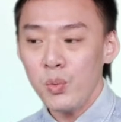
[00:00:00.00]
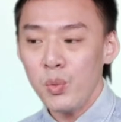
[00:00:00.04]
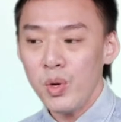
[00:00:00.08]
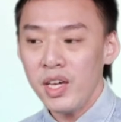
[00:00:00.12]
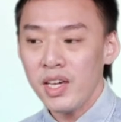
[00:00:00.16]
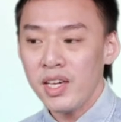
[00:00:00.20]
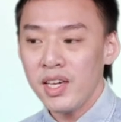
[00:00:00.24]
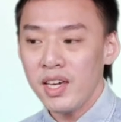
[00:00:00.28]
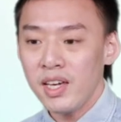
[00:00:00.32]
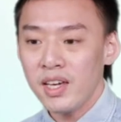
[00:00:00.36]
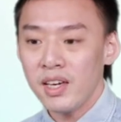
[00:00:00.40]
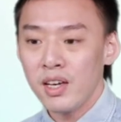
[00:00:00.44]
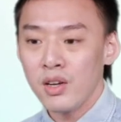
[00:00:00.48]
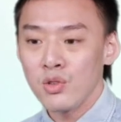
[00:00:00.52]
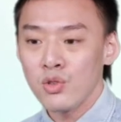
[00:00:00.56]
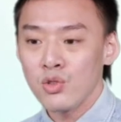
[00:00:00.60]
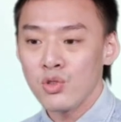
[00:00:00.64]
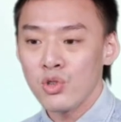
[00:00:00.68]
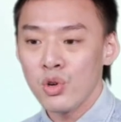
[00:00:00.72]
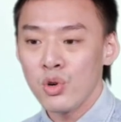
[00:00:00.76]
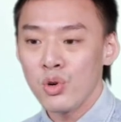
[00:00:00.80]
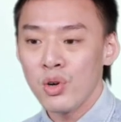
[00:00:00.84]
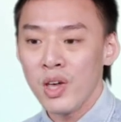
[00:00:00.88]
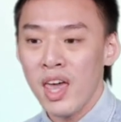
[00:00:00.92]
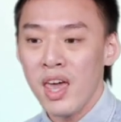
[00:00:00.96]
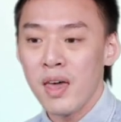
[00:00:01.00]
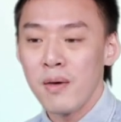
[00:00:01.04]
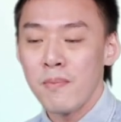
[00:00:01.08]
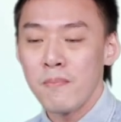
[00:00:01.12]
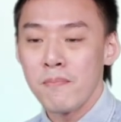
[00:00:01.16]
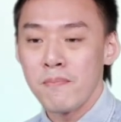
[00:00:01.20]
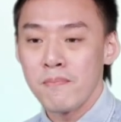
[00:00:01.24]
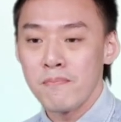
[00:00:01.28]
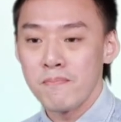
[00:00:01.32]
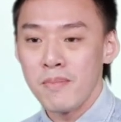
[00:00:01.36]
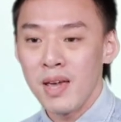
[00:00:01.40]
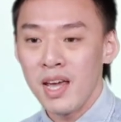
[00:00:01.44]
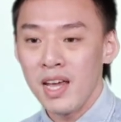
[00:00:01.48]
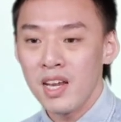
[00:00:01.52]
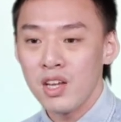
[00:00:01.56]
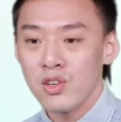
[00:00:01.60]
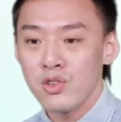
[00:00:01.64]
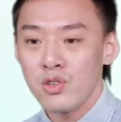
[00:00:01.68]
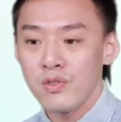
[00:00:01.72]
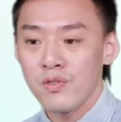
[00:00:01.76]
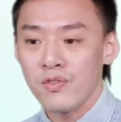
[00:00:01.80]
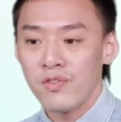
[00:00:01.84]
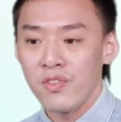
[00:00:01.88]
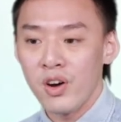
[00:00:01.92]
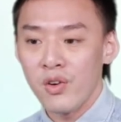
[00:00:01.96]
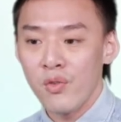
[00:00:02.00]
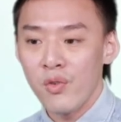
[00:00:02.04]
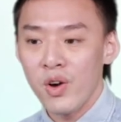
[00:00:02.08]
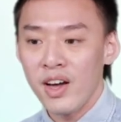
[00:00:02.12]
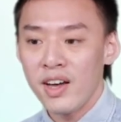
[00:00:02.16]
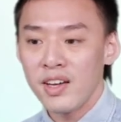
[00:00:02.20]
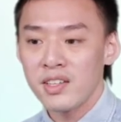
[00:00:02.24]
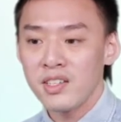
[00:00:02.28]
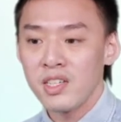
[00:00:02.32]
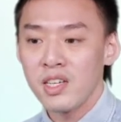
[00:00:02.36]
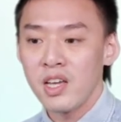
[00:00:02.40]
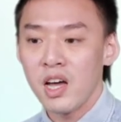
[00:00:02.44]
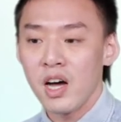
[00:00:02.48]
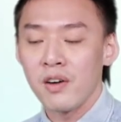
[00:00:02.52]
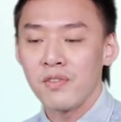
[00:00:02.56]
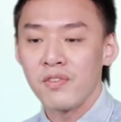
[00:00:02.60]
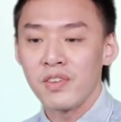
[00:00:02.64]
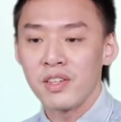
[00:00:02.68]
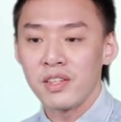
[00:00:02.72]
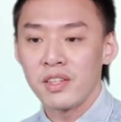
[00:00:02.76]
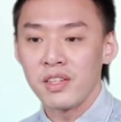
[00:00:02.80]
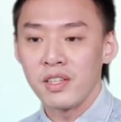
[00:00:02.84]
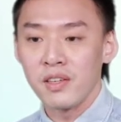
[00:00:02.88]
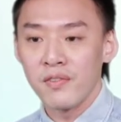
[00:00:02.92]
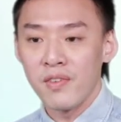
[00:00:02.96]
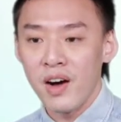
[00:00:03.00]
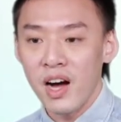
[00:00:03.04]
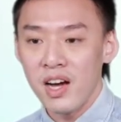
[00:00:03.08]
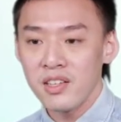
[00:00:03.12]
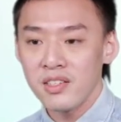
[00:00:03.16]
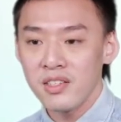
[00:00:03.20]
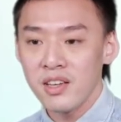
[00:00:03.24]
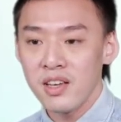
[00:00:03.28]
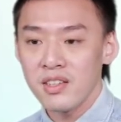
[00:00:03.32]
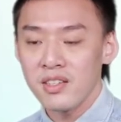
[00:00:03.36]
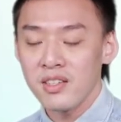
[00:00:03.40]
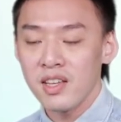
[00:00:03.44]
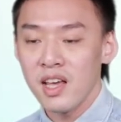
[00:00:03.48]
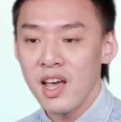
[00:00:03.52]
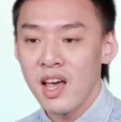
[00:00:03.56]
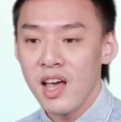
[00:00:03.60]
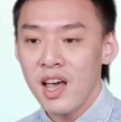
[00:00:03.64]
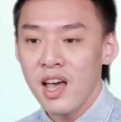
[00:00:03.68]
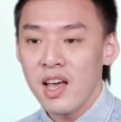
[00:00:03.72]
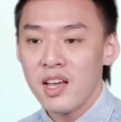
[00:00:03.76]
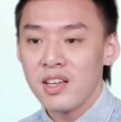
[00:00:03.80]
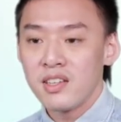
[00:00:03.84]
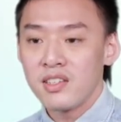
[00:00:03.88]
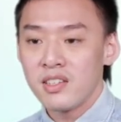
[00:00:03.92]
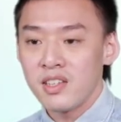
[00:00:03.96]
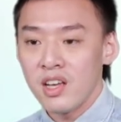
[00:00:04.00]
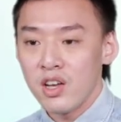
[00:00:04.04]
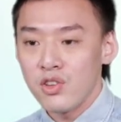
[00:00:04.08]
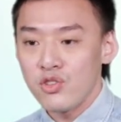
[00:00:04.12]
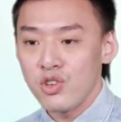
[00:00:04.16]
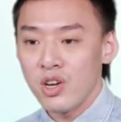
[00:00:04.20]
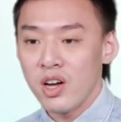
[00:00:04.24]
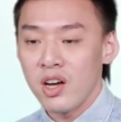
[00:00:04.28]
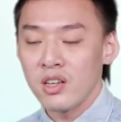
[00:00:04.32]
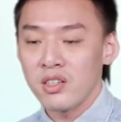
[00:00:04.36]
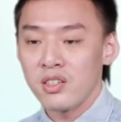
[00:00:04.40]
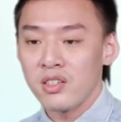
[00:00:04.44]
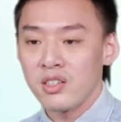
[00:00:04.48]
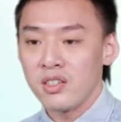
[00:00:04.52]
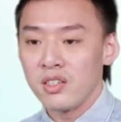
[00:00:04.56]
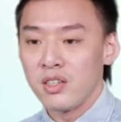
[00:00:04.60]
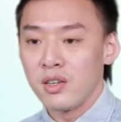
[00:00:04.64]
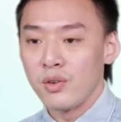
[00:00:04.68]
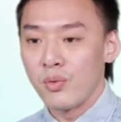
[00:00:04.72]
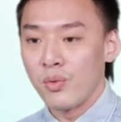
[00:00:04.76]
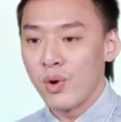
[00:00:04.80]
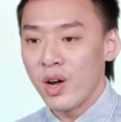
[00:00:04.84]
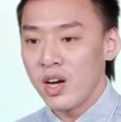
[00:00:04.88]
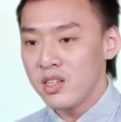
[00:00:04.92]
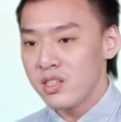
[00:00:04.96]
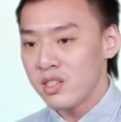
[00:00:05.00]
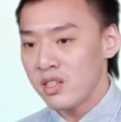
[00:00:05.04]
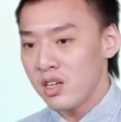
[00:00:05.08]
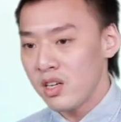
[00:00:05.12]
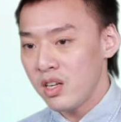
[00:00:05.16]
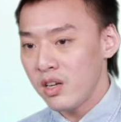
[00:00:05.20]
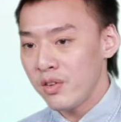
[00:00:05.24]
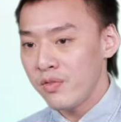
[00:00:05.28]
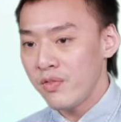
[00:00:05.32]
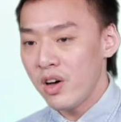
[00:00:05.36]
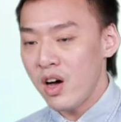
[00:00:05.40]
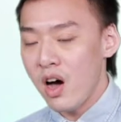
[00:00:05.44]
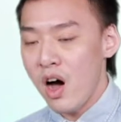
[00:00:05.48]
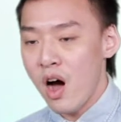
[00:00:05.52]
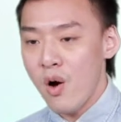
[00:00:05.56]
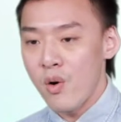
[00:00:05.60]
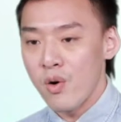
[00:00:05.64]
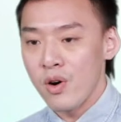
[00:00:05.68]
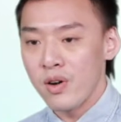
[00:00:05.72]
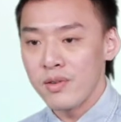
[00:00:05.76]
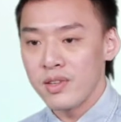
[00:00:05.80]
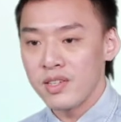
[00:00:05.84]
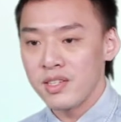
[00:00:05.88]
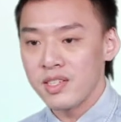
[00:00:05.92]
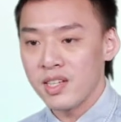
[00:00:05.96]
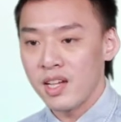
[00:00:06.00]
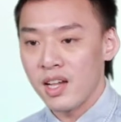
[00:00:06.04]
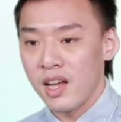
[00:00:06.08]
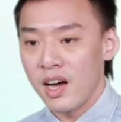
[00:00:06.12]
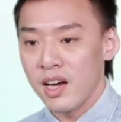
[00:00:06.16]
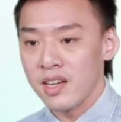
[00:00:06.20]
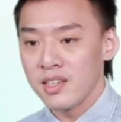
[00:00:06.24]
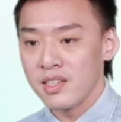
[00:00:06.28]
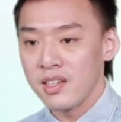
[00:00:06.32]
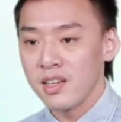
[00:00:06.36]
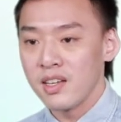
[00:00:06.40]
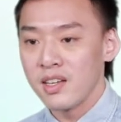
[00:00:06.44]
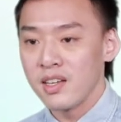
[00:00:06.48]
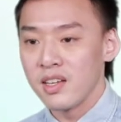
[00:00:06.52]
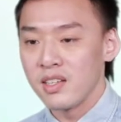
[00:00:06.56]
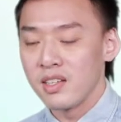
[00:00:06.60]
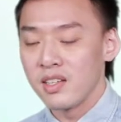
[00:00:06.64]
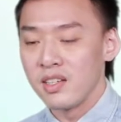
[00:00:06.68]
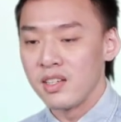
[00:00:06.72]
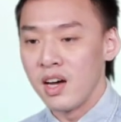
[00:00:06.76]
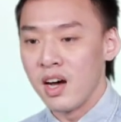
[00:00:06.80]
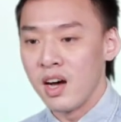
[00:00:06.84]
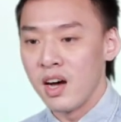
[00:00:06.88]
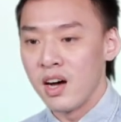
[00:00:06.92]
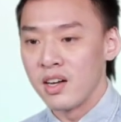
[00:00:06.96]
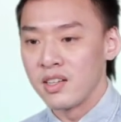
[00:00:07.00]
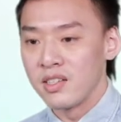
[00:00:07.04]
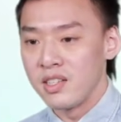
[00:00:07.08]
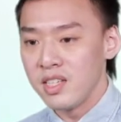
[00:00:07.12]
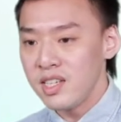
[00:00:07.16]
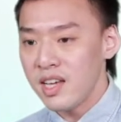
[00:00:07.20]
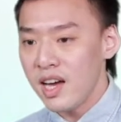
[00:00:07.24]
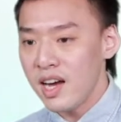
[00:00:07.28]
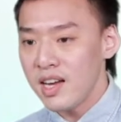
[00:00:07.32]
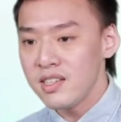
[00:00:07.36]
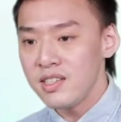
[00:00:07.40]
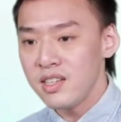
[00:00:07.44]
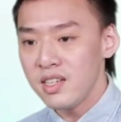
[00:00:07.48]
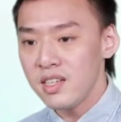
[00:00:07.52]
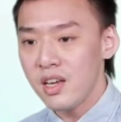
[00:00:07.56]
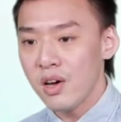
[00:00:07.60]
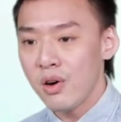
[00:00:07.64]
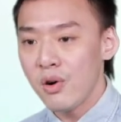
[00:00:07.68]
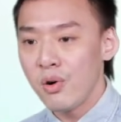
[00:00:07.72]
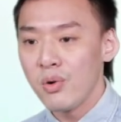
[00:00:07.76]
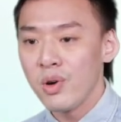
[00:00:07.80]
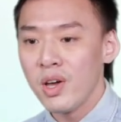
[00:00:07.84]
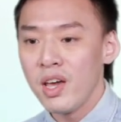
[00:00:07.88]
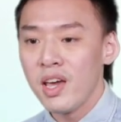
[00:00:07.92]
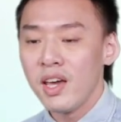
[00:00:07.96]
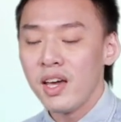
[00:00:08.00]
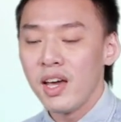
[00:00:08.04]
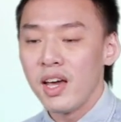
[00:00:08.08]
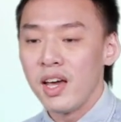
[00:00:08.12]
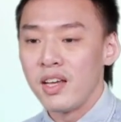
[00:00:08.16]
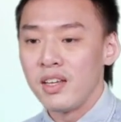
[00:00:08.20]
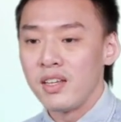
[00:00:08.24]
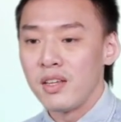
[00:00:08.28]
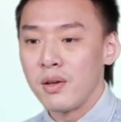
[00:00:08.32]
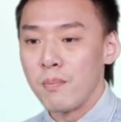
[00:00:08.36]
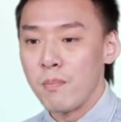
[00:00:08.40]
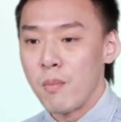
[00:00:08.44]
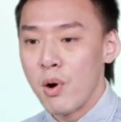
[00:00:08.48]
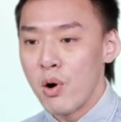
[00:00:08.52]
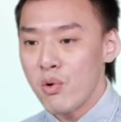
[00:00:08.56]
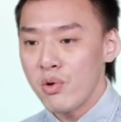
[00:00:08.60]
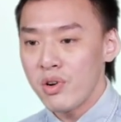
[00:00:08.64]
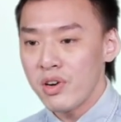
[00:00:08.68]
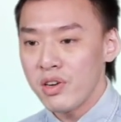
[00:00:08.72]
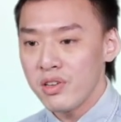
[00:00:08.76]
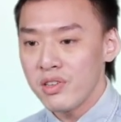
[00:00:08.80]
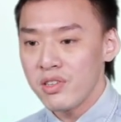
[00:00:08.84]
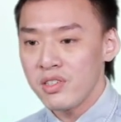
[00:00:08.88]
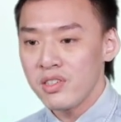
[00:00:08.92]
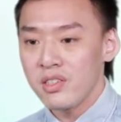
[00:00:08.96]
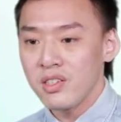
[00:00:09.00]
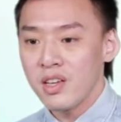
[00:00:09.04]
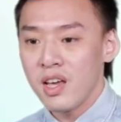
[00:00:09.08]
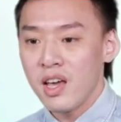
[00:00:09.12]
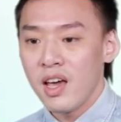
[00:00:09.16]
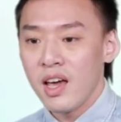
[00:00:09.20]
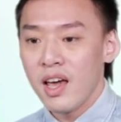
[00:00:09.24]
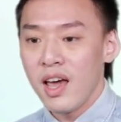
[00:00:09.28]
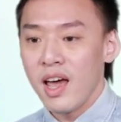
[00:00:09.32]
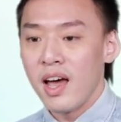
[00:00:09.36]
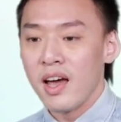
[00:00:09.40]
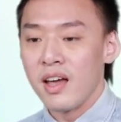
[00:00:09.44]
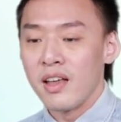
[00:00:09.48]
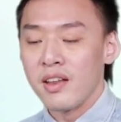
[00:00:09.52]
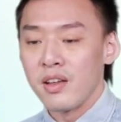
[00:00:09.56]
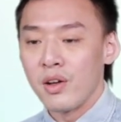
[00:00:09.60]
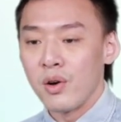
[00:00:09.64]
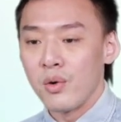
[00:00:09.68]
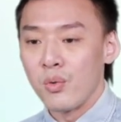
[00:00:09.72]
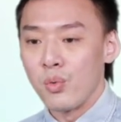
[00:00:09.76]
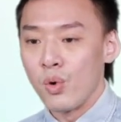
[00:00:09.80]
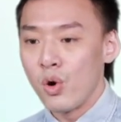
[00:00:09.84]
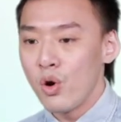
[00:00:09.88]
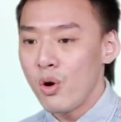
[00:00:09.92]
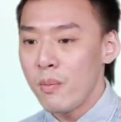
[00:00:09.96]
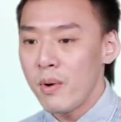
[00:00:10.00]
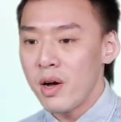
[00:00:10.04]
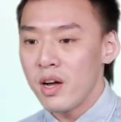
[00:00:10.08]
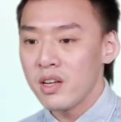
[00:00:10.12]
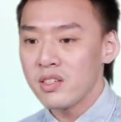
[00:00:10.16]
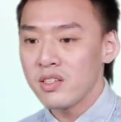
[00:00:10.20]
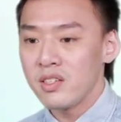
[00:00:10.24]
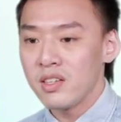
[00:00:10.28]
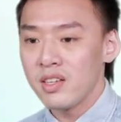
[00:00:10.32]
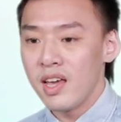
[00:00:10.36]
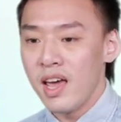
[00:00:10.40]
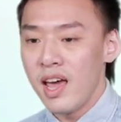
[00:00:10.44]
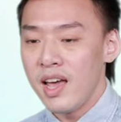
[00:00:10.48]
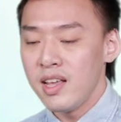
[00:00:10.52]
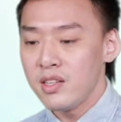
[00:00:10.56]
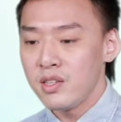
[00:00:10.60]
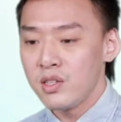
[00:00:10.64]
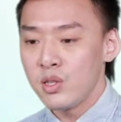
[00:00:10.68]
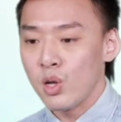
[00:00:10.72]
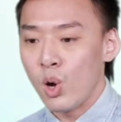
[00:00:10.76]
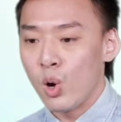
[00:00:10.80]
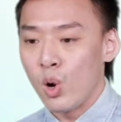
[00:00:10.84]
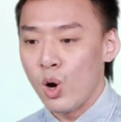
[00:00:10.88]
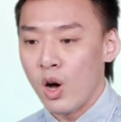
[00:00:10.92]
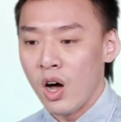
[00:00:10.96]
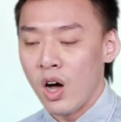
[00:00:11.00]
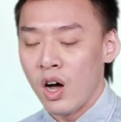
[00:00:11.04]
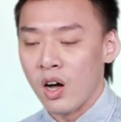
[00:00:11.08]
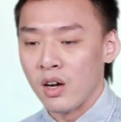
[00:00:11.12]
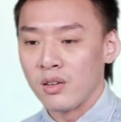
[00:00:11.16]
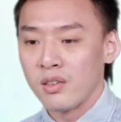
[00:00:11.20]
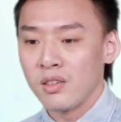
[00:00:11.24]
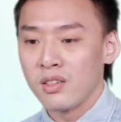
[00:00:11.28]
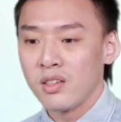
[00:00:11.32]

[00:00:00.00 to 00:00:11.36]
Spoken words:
we can control and manage a variety of devices, such as the right side of our slide, DIDO, and the motors, and the robots, and so on.